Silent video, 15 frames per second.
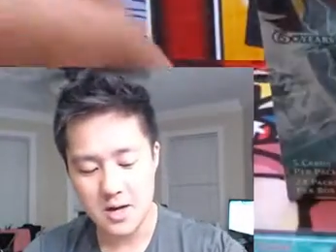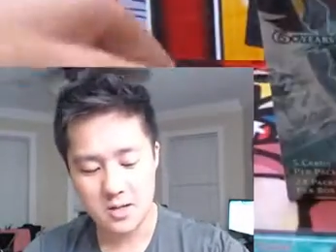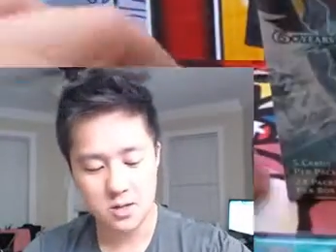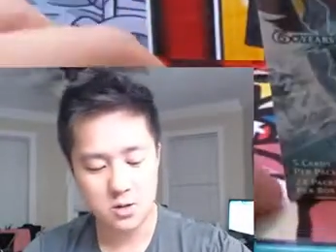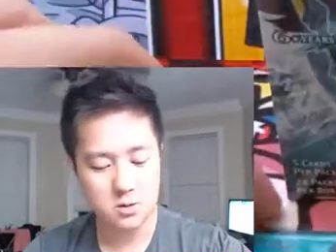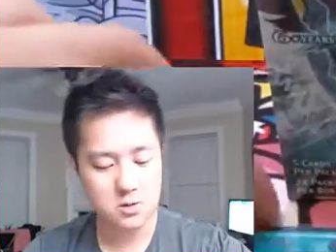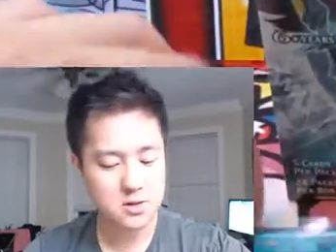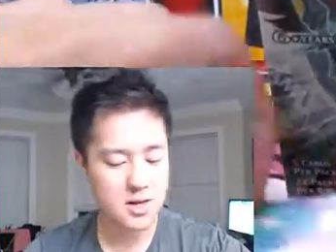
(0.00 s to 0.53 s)

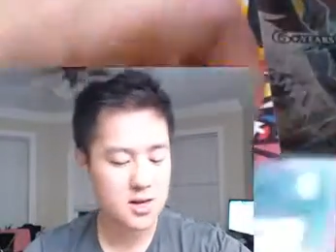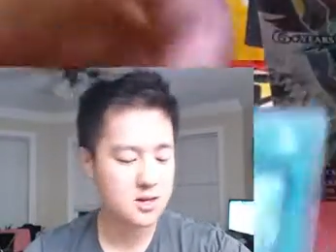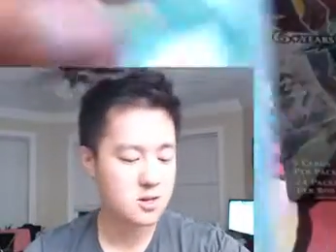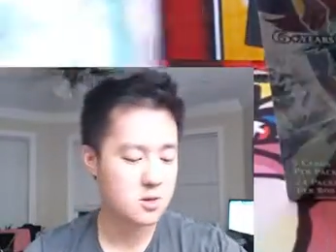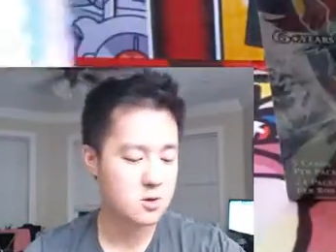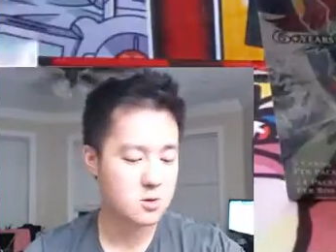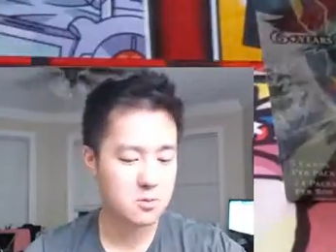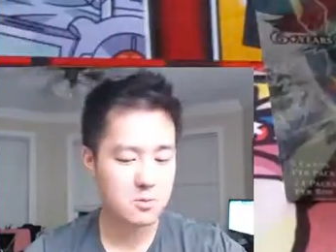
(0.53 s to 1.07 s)
So stay
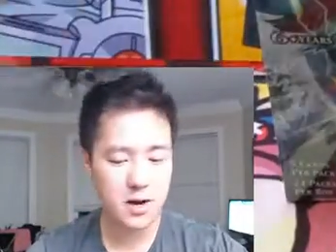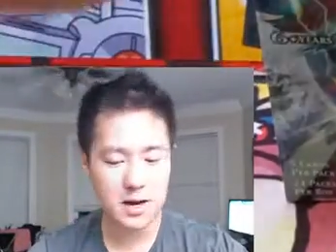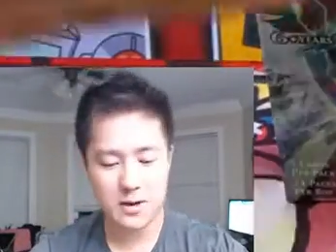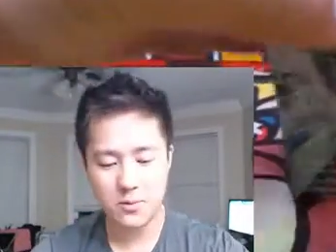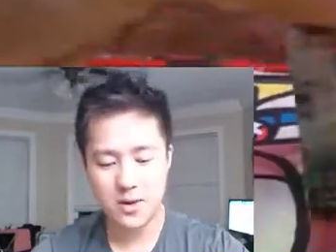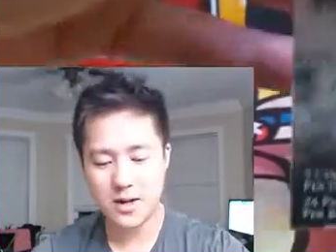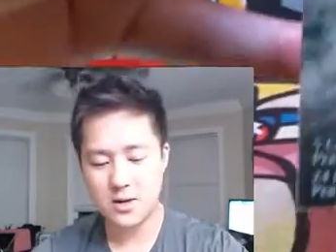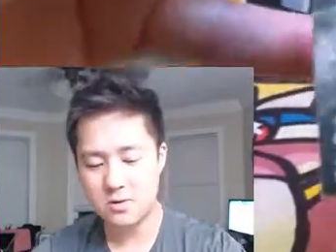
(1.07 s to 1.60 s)
tuned. Probably
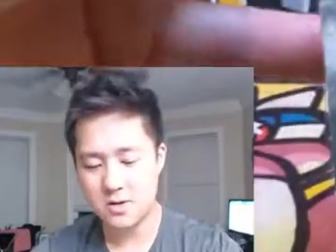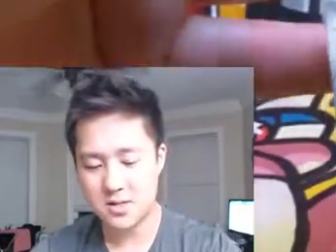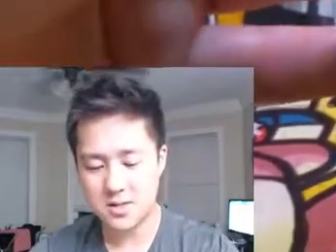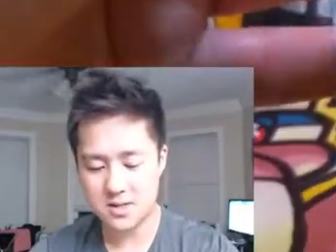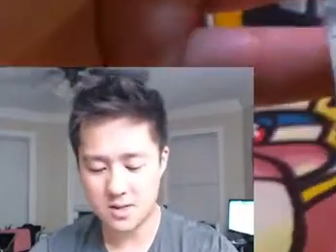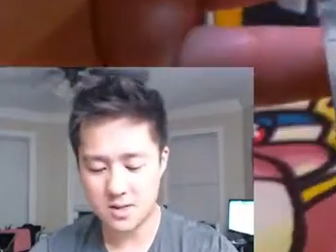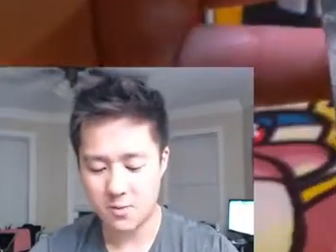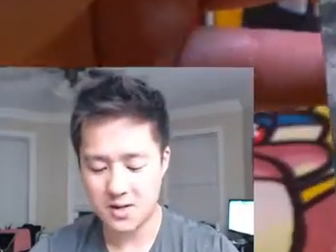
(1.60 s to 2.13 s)
when I do this,
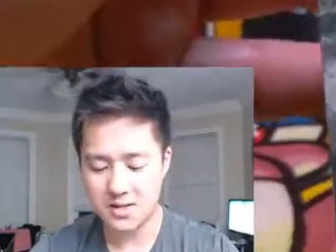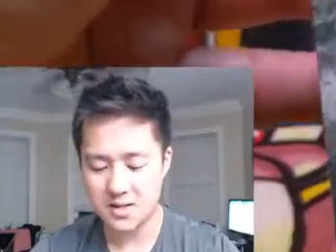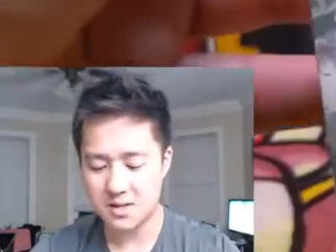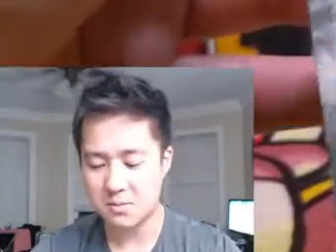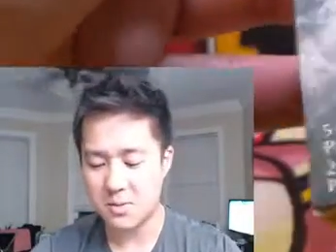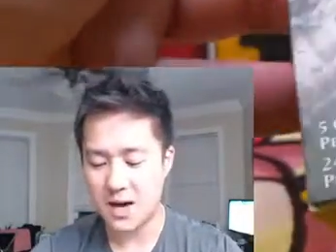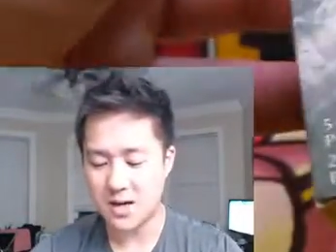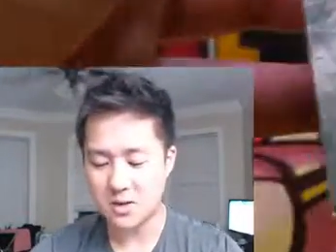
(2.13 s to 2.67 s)
the rest of
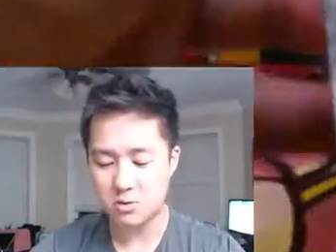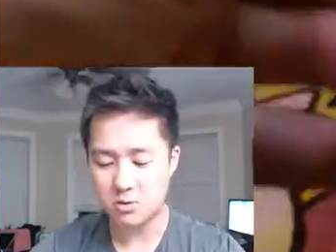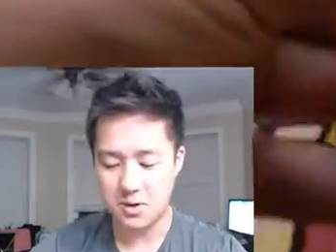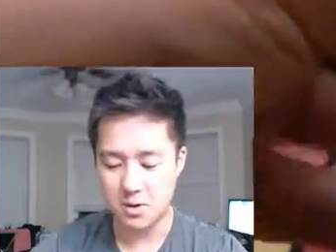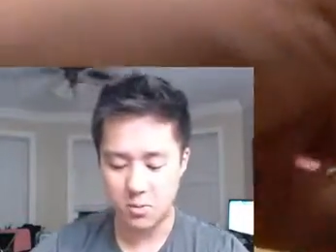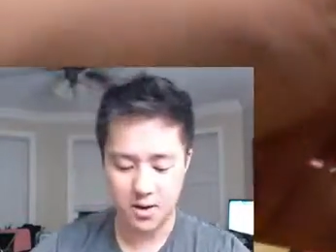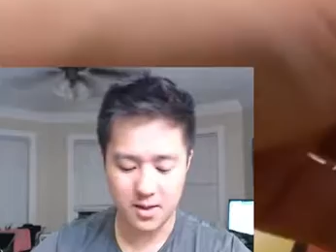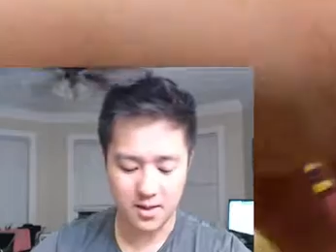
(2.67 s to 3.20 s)
this box will
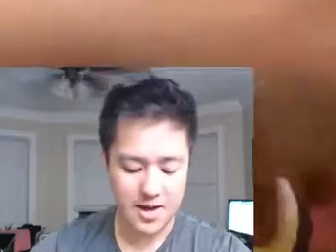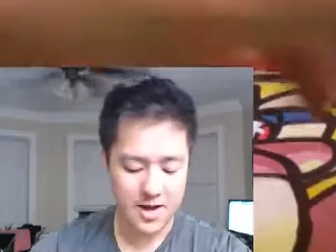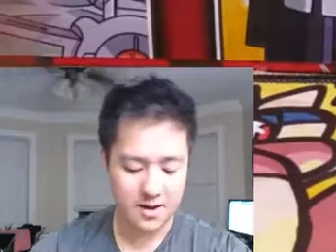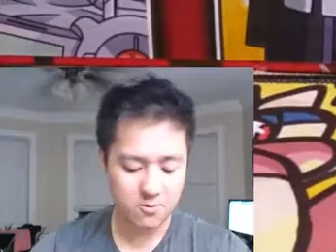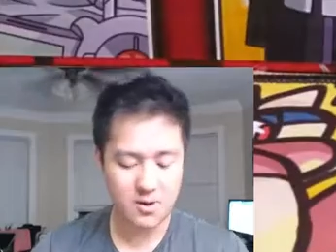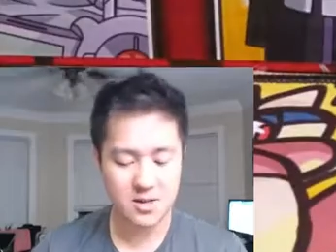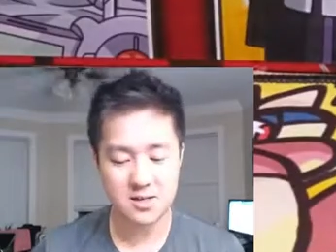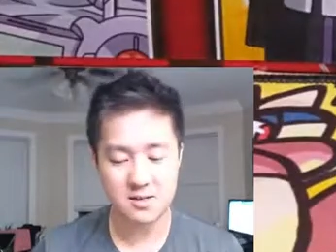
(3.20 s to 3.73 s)
be when
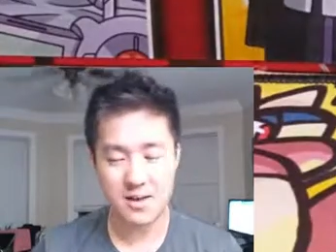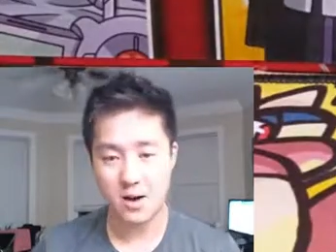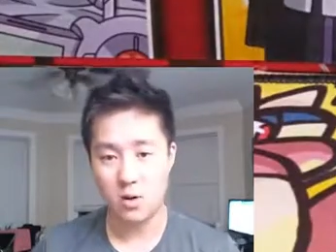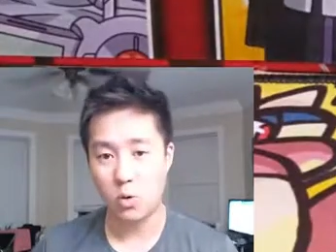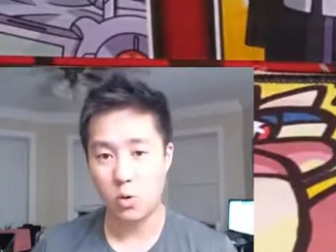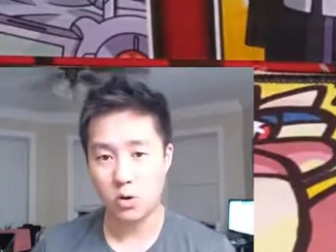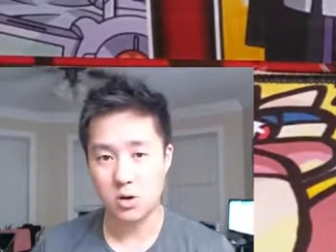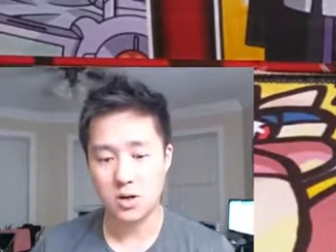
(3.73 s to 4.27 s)
that rest of that
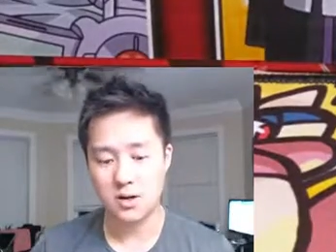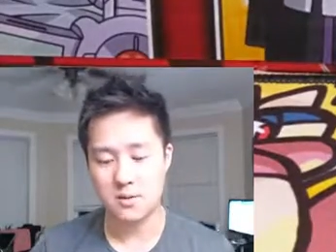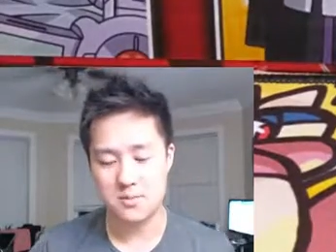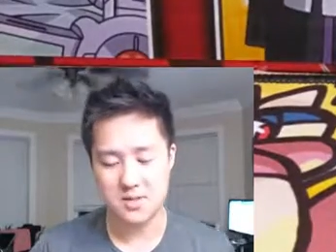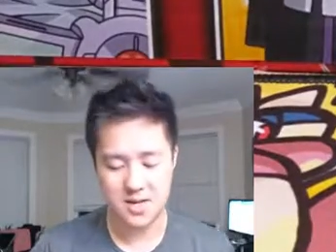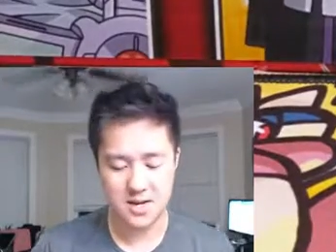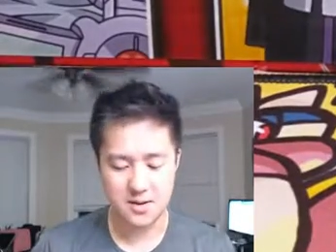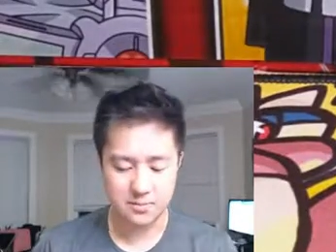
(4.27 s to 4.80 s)
order
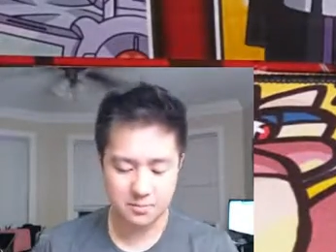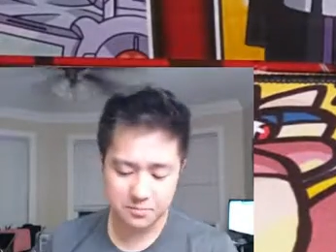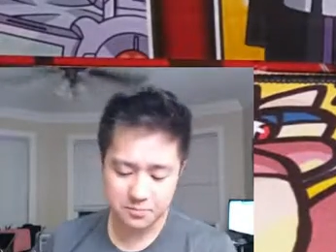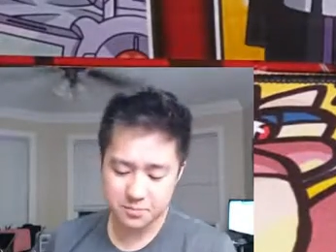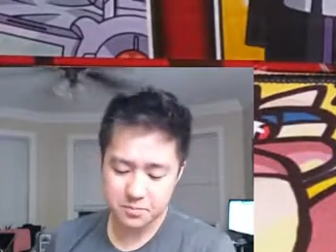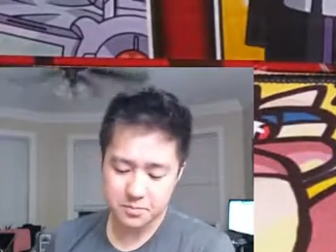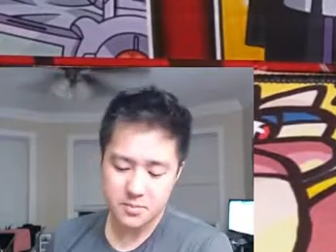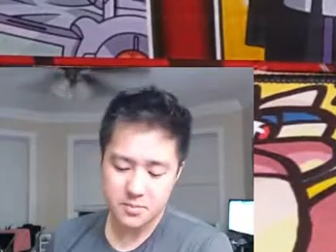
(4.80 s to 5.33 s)
comes in.
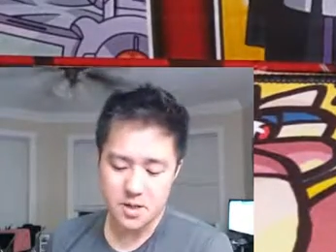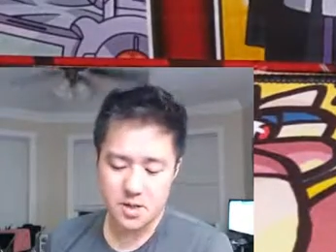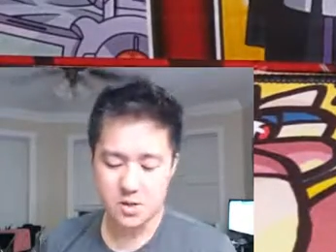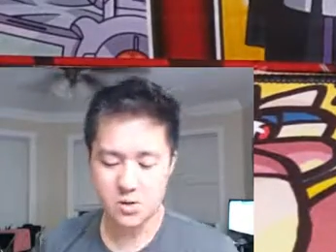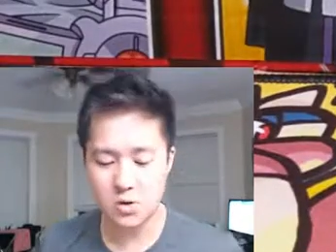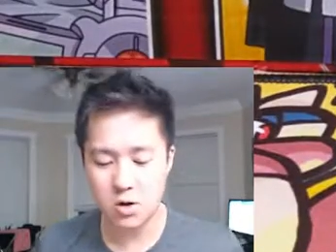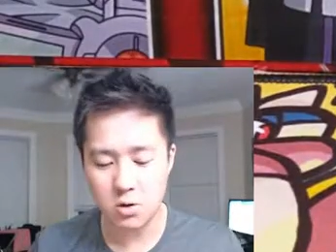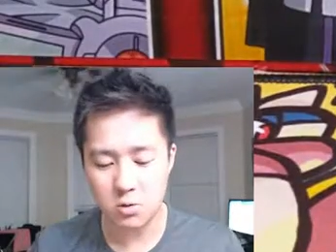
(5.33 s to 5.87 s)

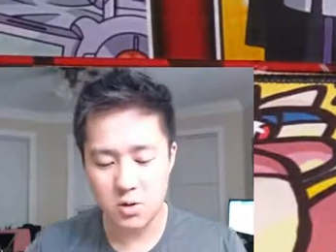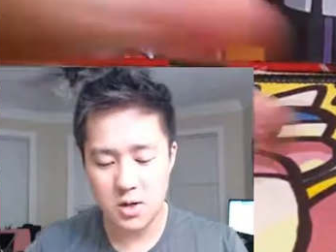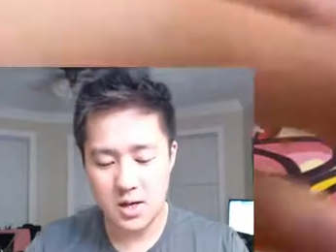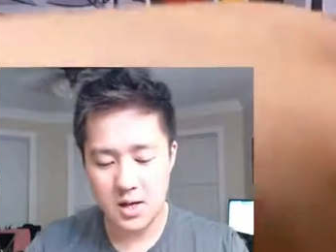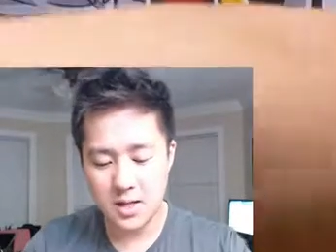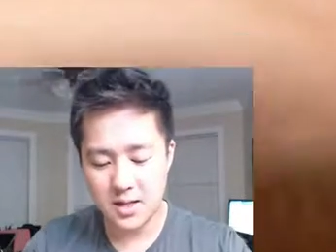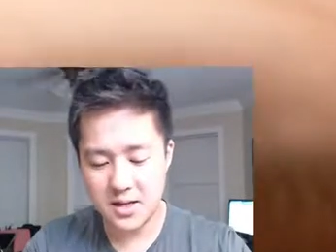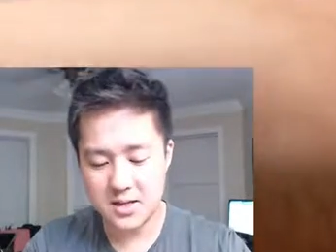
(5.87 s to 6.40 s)
So
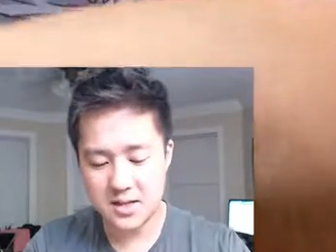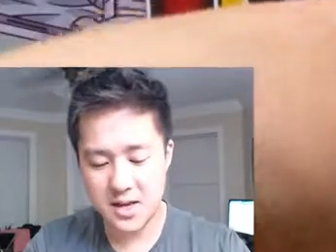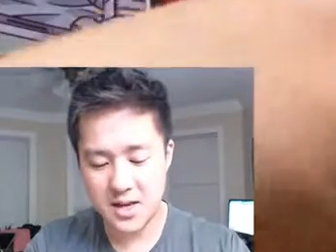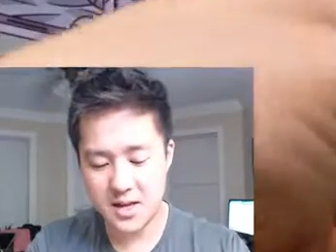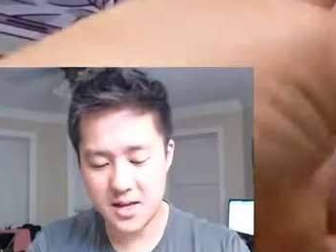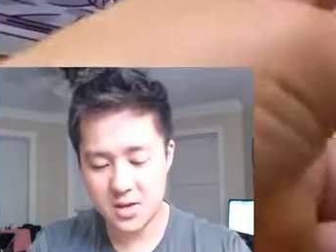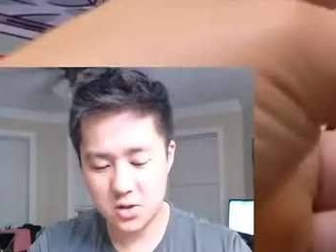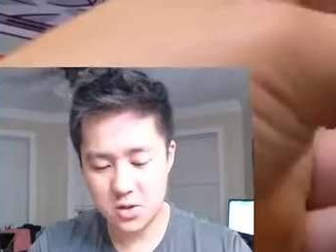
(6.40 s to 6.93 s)
let's
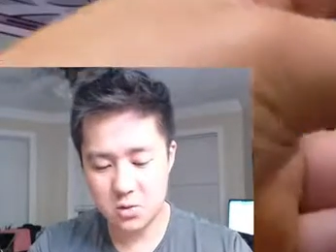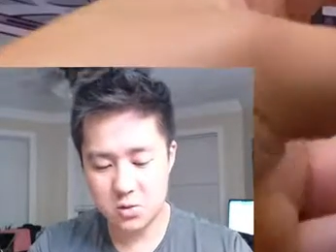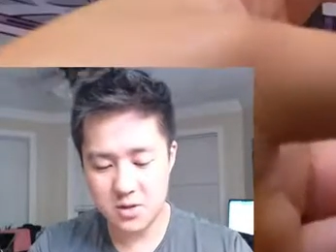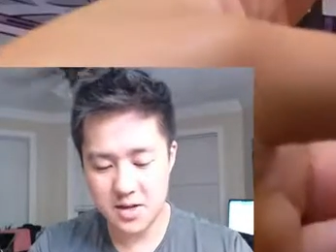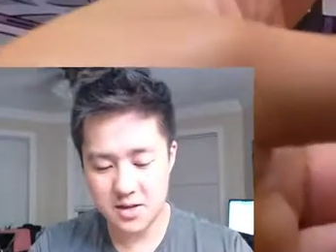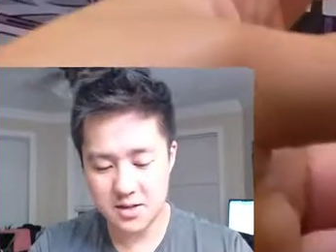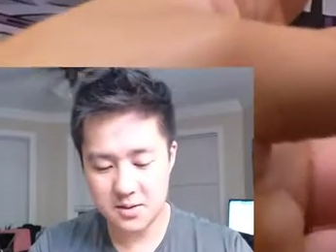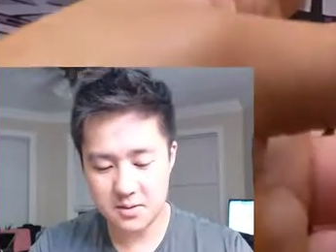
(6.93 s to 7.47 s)
get into
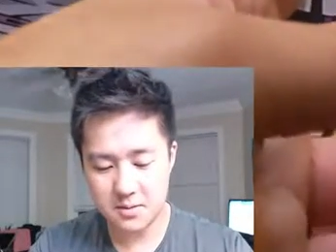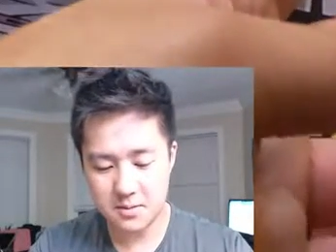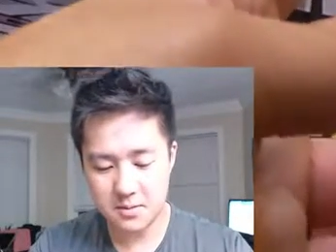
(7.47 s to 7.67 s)
this